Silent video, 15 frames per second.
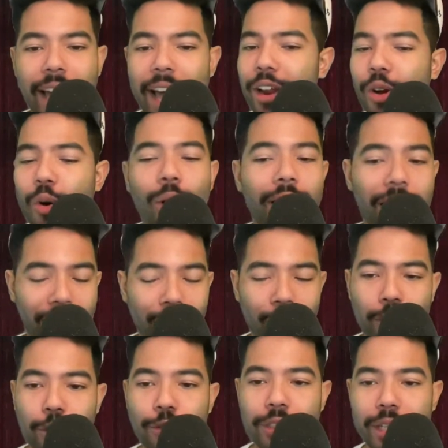And I don't want either
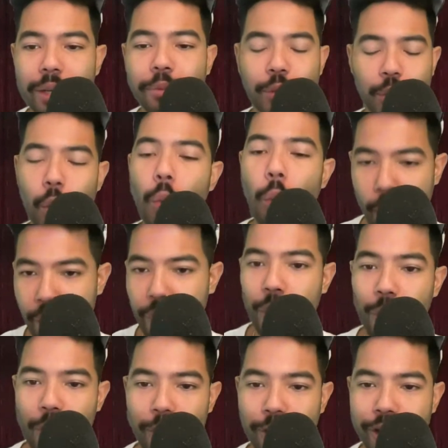of those teams to win the
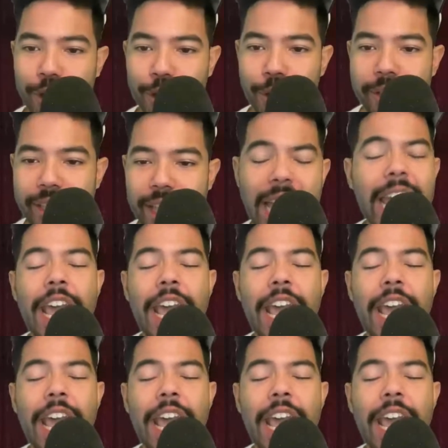World Series.